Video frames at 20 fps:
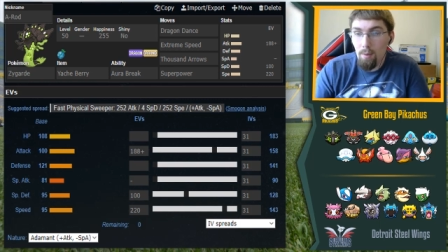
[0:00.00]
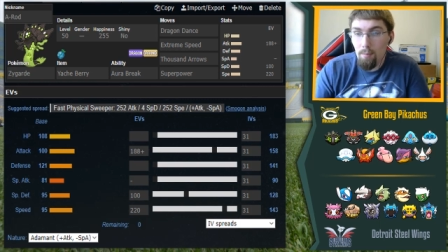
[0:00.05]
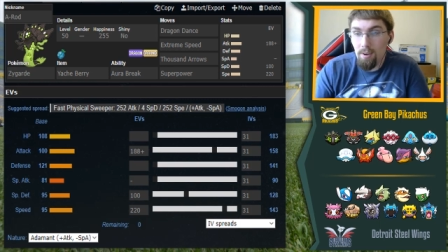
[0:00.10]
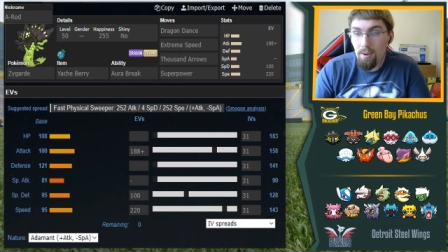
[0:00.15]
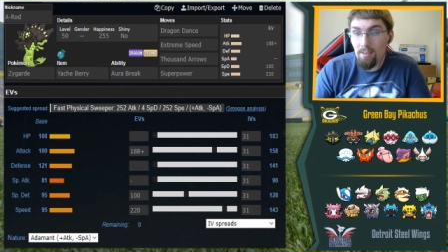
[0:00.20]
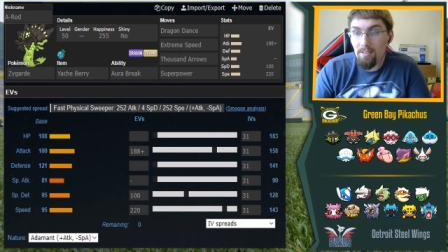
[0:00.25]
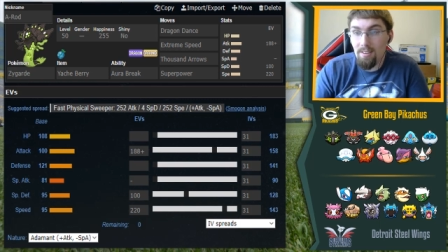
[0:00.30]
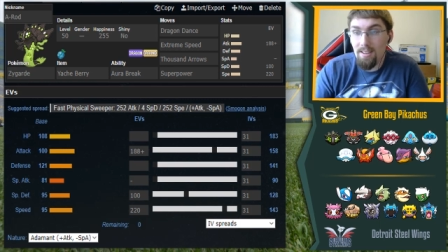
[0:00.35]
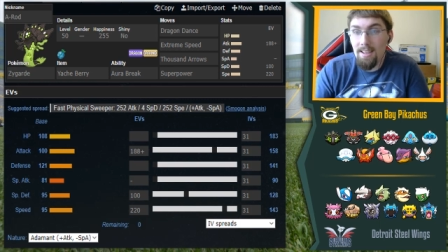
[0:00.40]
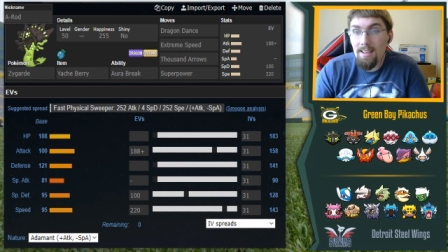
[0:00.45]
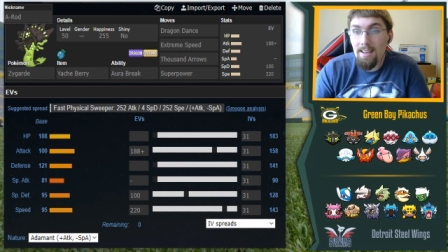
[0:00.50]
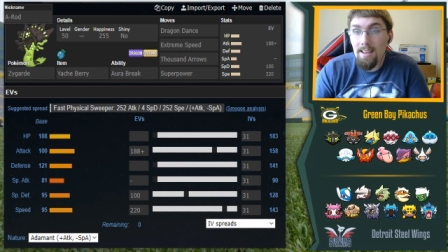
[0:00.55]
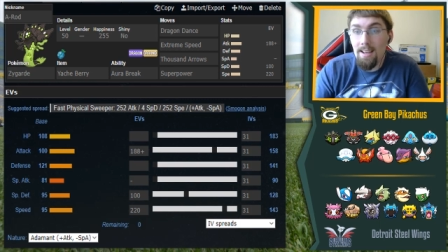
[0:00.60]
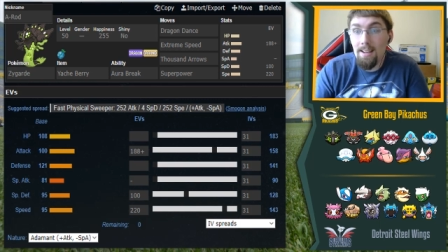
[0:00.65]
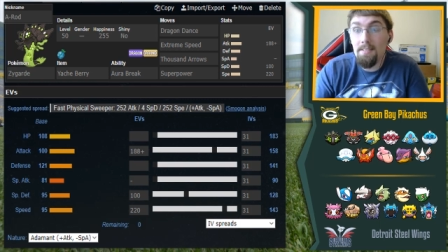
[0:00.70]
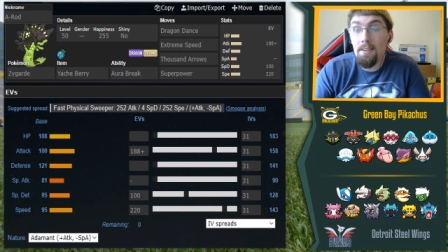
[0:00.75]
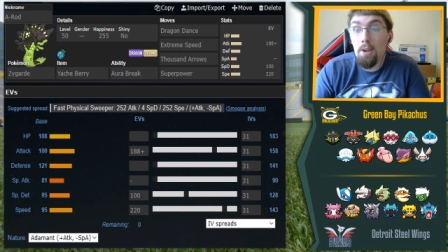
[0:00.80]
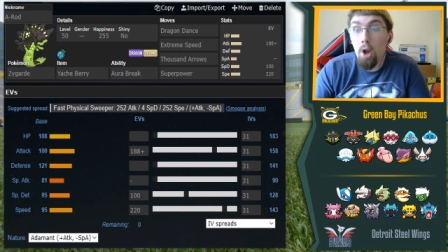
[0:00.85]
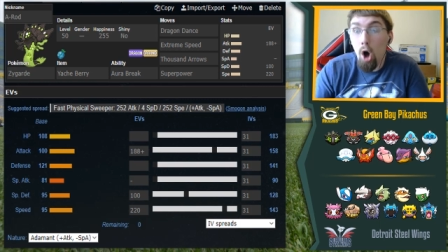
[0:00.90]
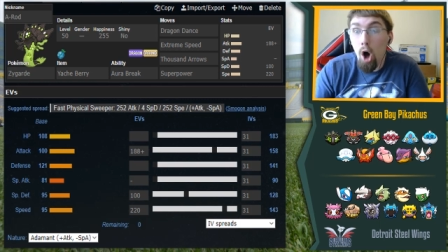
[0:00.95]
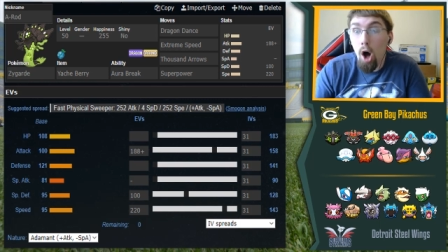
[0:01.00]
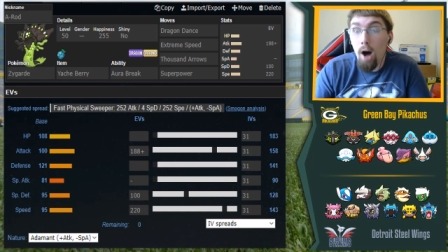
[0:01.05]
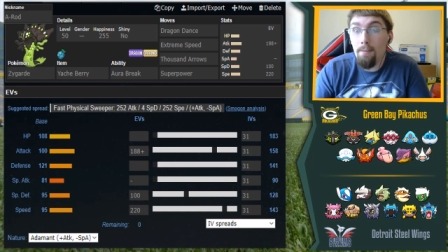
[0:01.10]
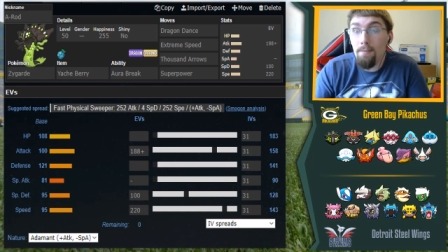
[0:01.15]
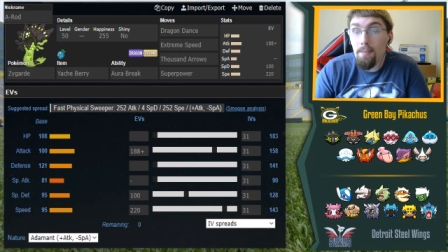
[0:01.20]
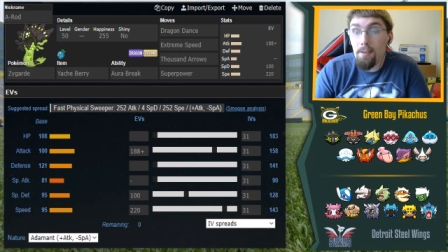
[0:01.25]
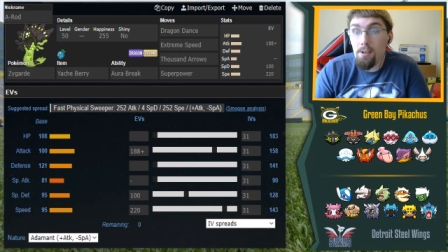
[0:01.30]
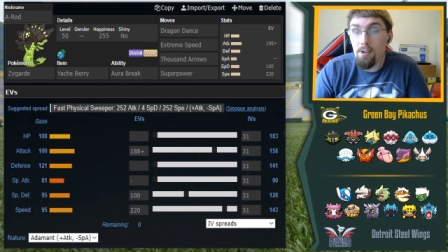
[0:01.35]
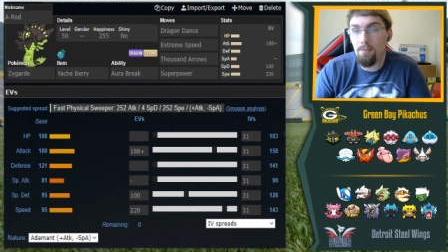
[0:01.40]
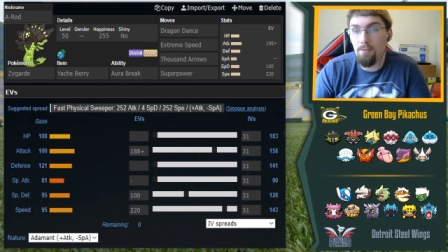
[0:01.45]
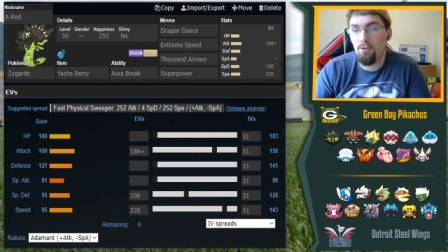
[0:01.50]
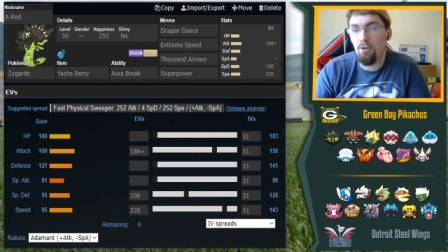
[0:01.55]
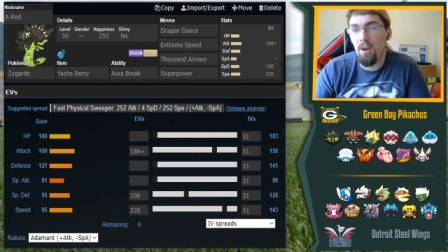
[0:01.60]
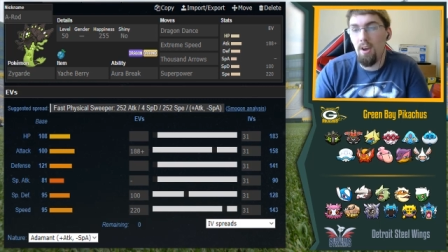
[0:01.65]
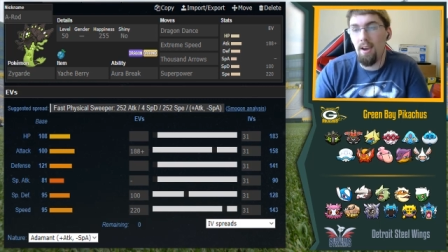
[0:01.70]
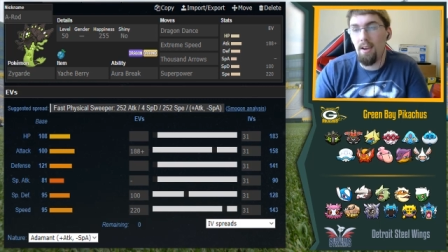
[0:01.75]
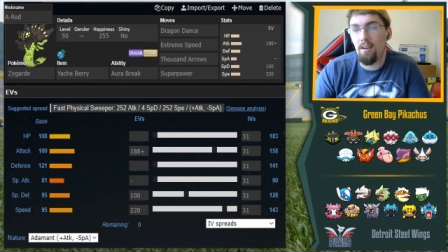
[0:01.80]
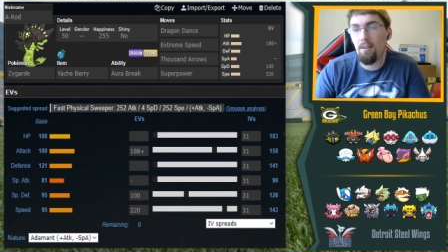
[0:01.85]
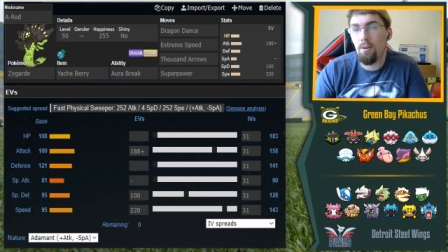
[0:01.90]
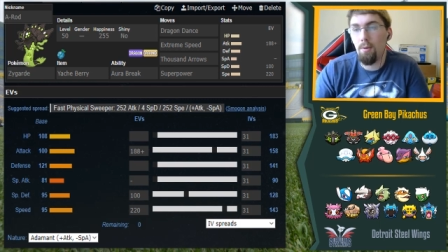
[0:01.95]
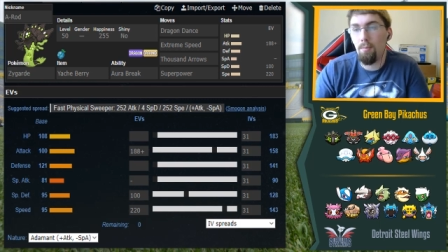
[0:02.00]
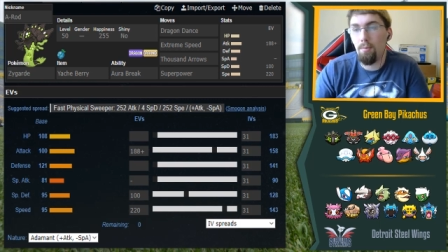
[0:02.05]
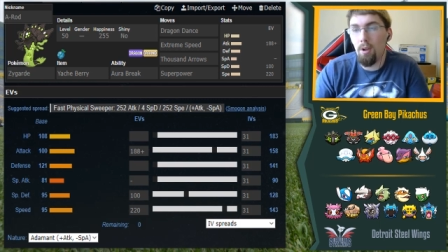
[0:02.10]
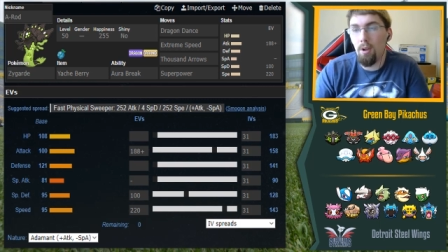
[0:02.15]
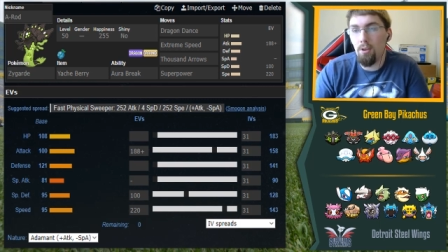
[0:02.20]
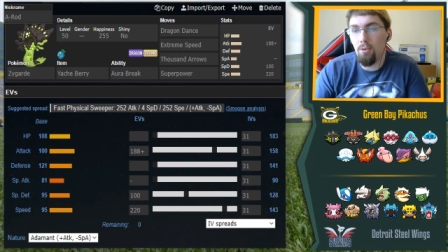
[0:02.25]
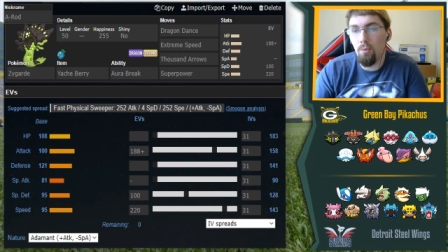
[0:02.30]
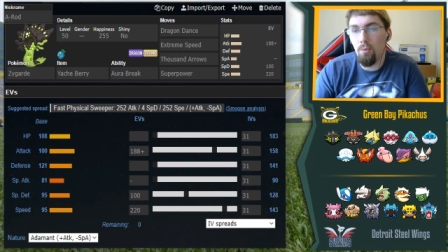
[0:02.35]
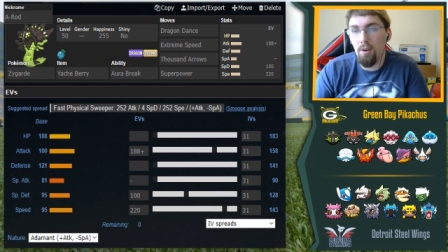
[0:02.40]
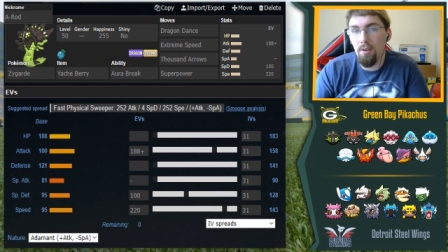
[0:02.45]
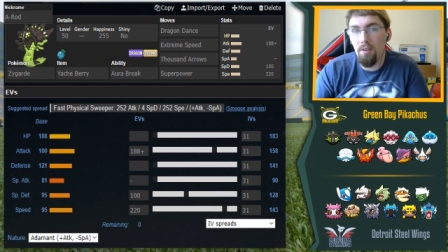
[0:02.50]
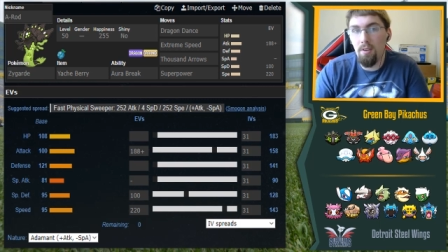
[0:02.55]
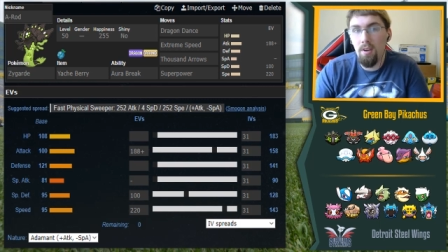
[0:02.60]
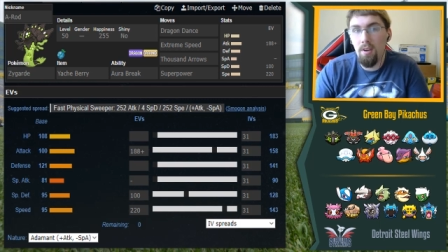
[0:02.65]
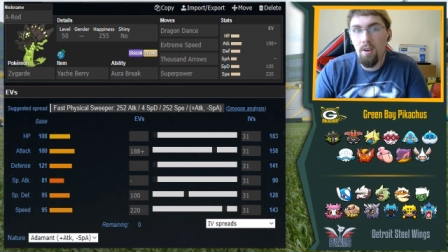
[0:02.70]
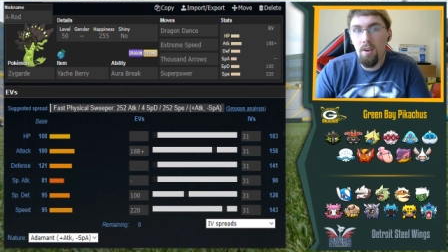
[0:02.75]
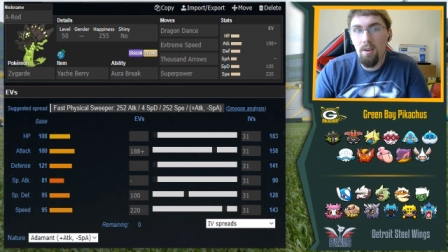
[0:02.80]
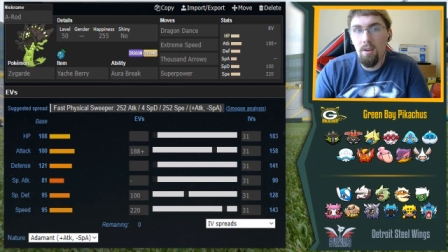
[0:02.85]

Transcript: because he needs an offensive check to plus one